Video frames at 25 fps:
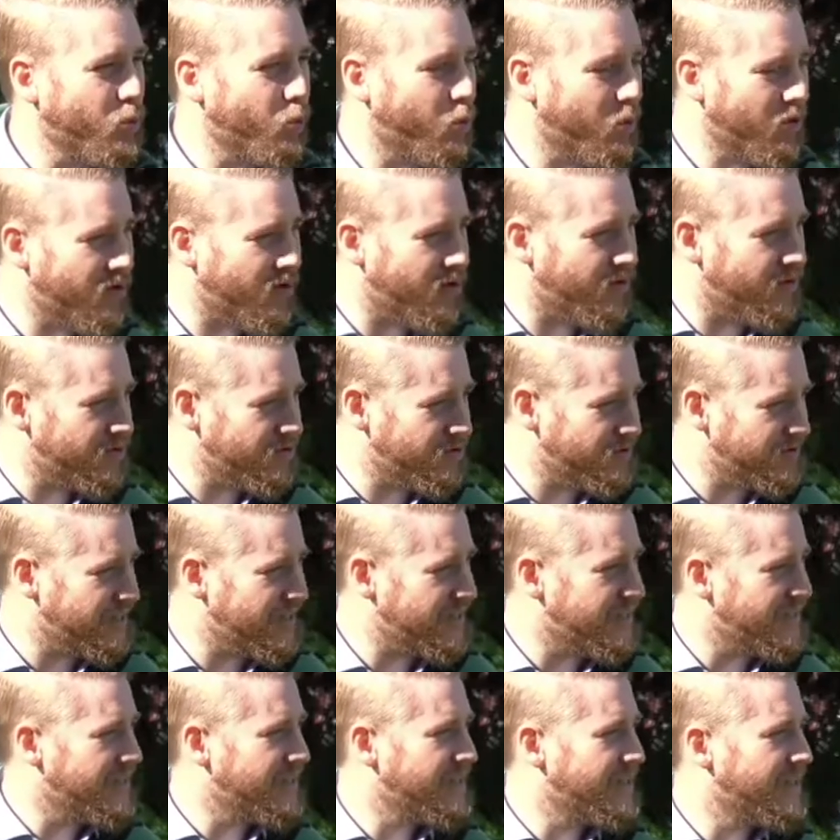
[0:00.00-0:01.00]
world
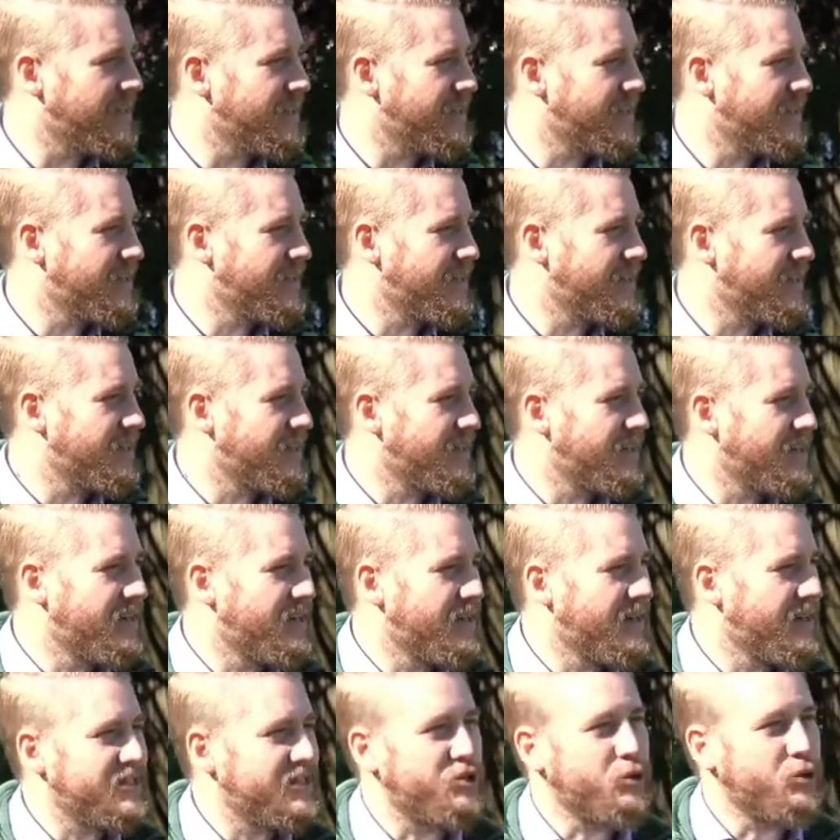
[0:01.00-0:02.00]

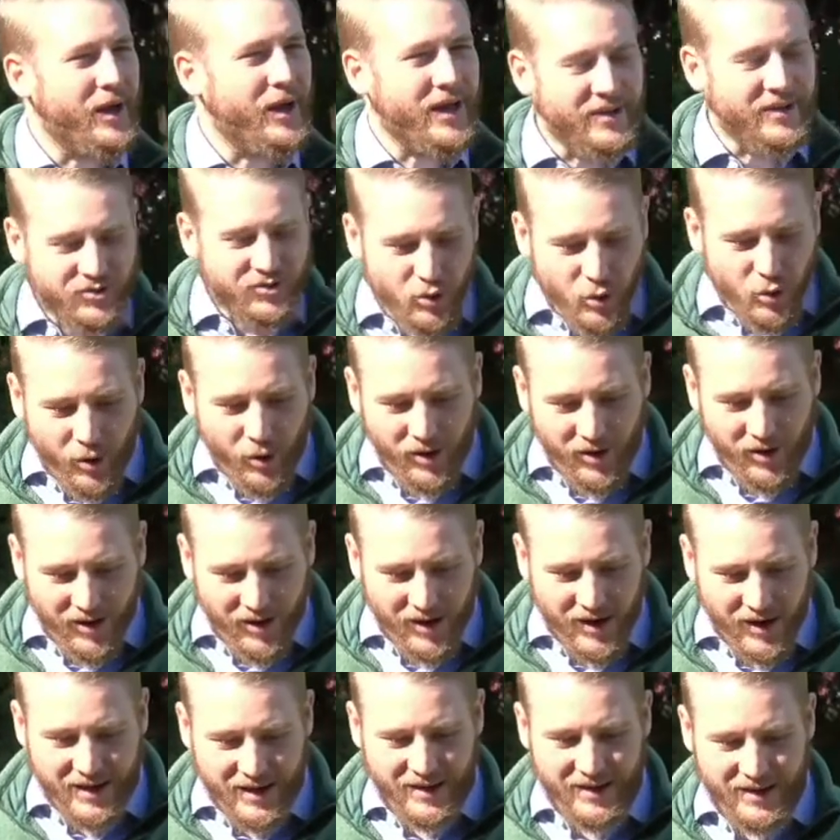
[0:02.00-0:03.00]
to
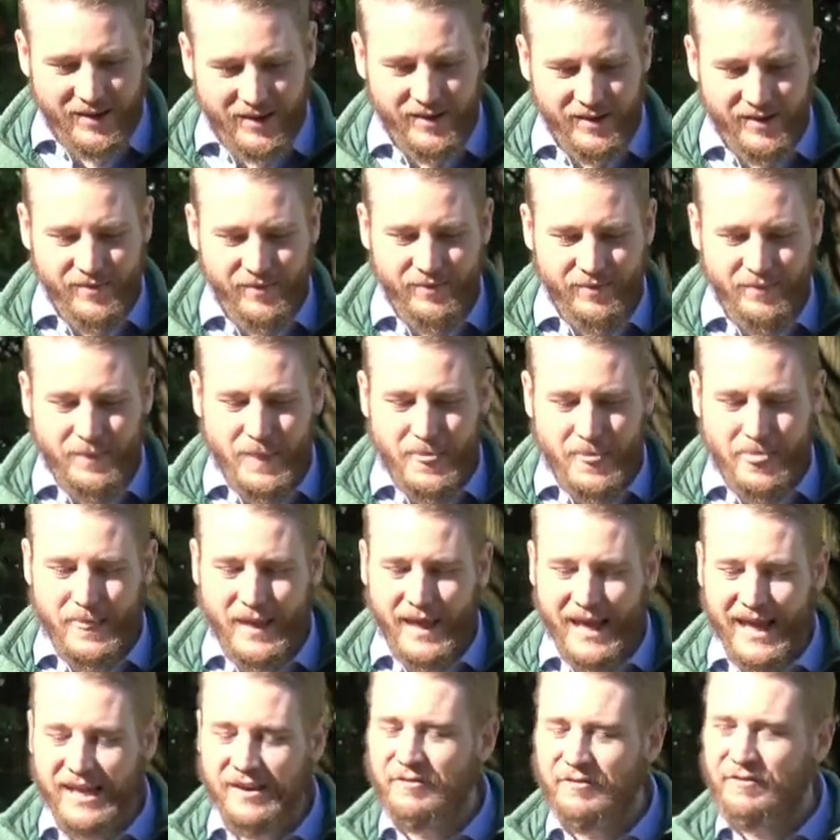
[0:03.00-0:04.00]
endure
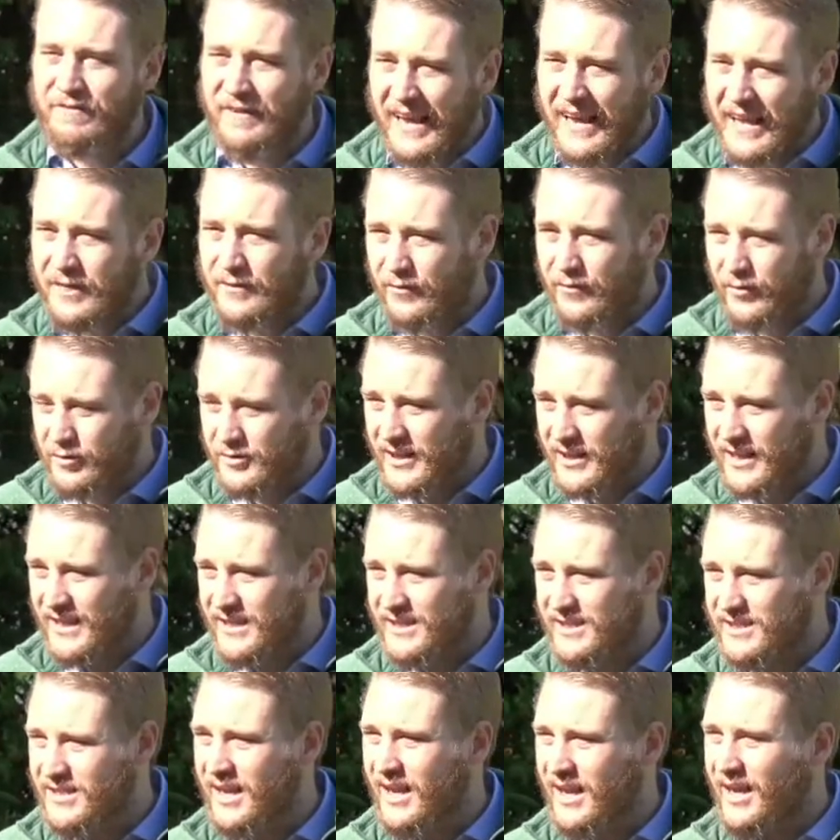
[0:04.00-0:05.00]
in
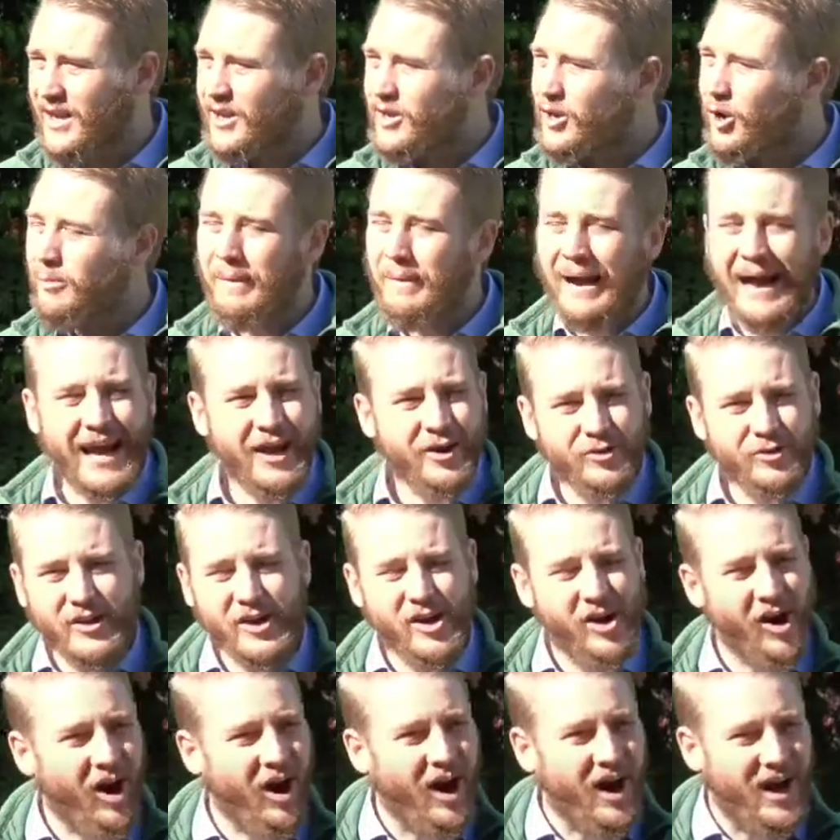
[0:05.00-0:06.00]
faithfulness, no matter the
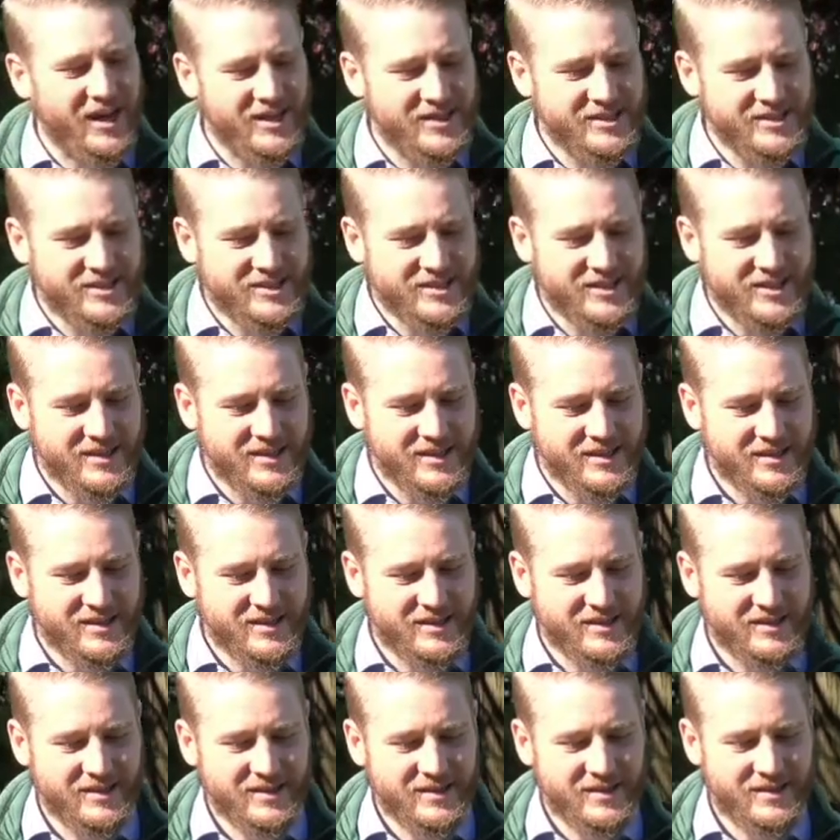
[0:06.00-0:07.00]
cost,
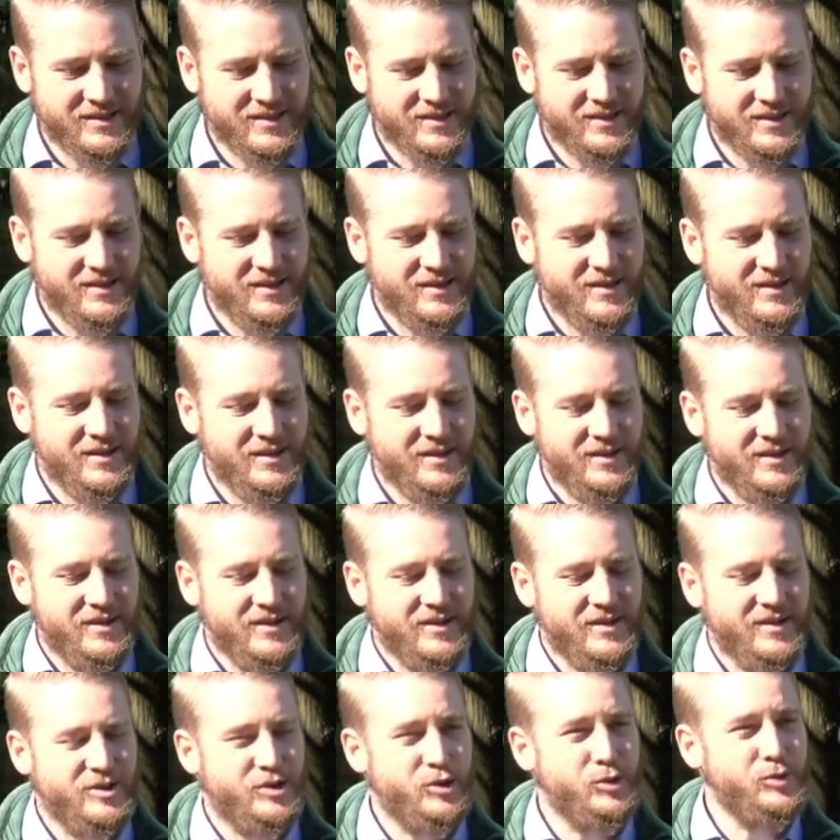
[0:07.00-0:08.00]

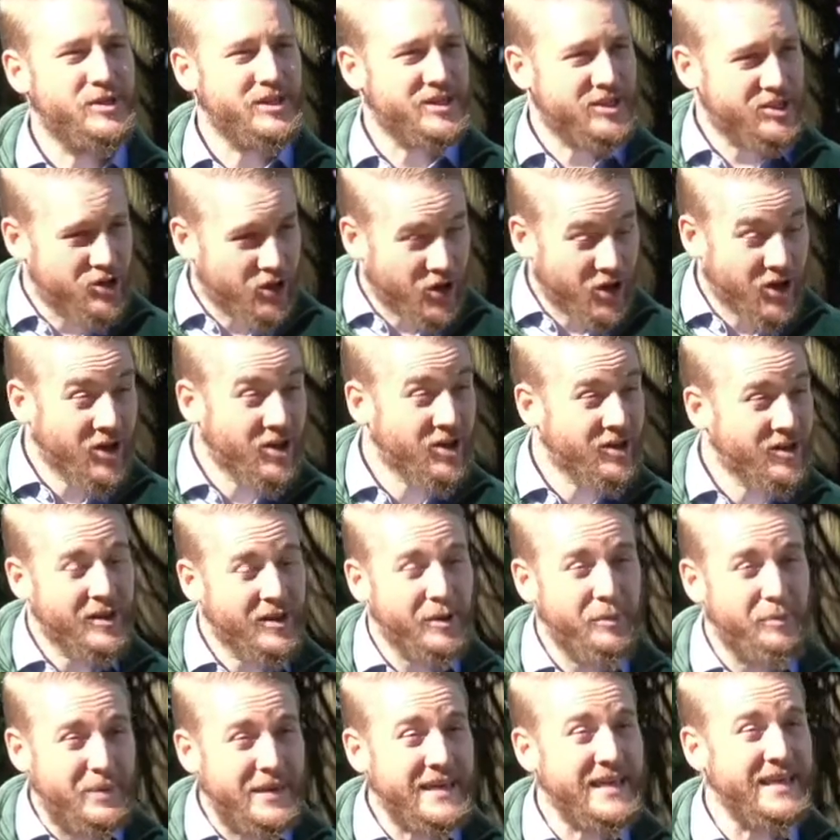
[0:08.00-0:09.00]
to discern the
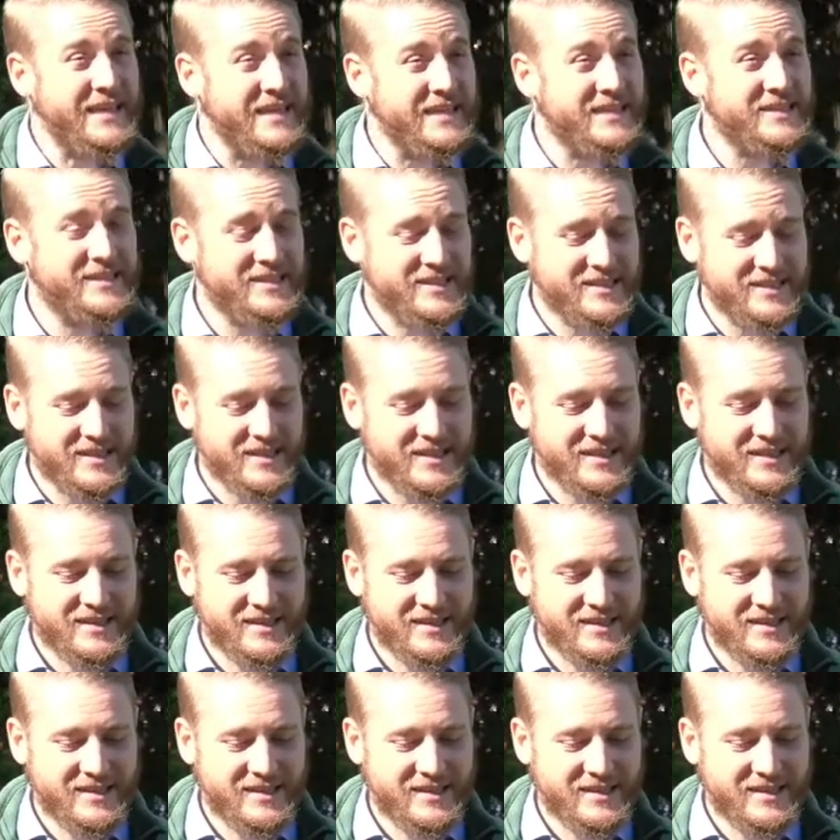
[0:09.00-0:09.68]
beast,